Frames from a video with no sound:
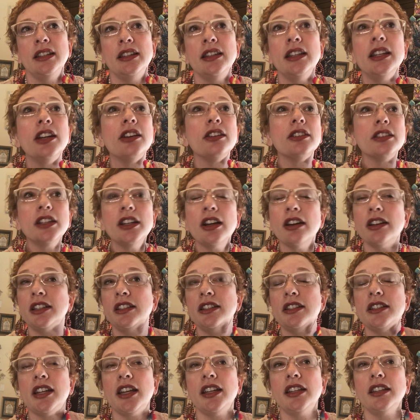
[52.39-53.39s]
nearly on
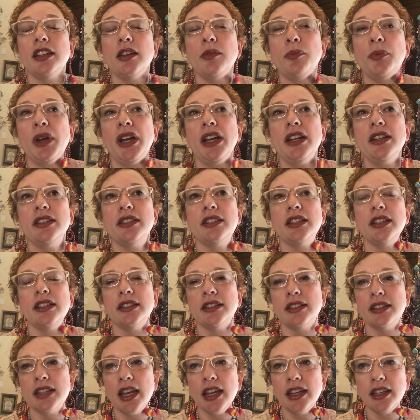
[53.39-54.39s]
a daily
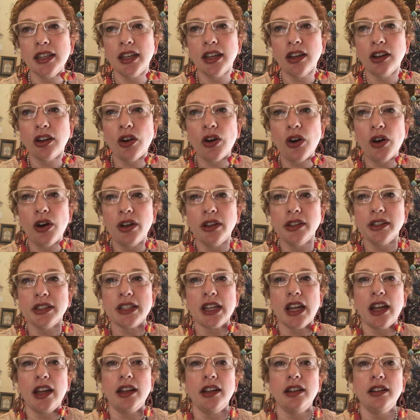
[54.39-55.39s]
basis, taking
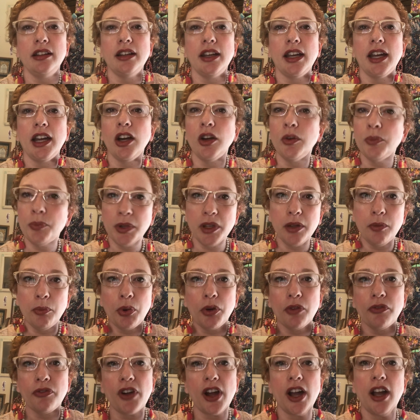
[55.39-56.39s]
calls and helping
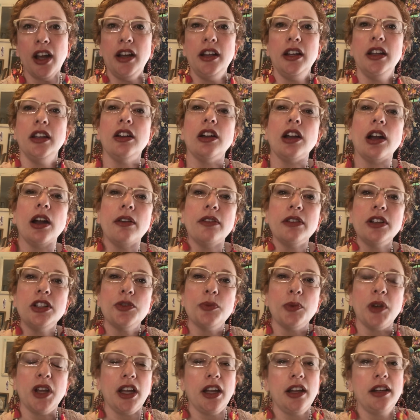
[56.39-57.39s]
provide
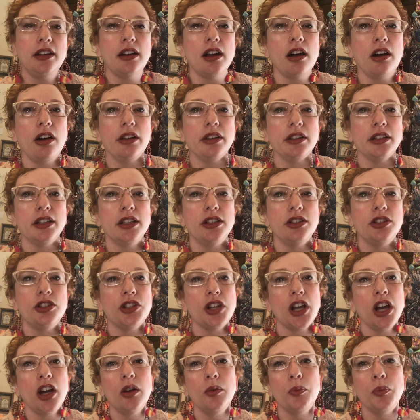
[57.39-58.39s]
encouragement and knowledge
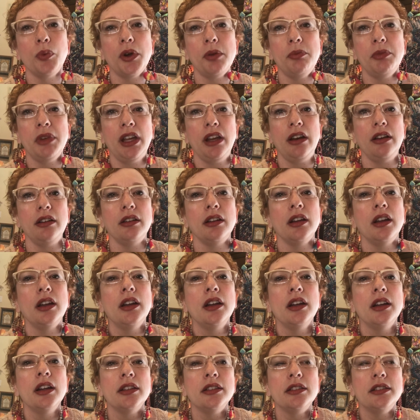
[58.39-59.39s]
to help women
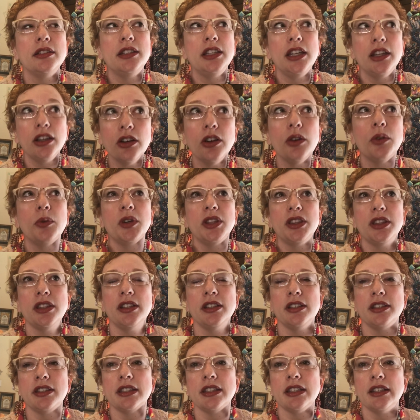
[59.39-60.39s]
deal with
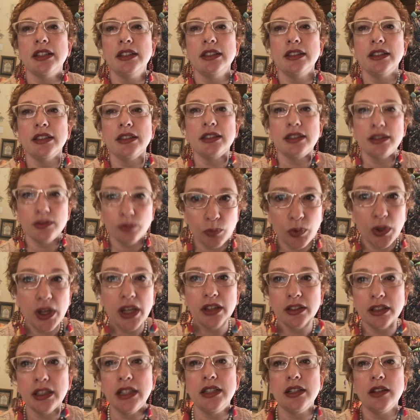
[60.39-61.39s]
this
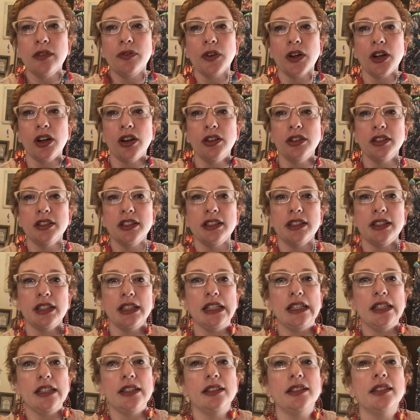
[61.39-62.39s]
really difficult
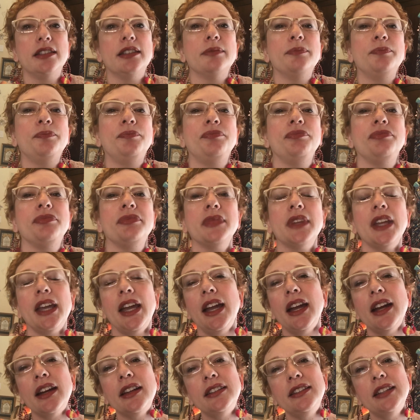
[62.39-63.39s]
disease.
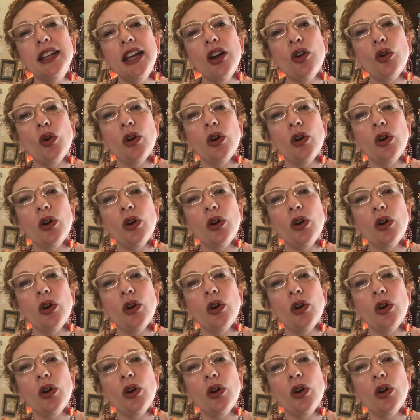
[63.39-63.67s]
And they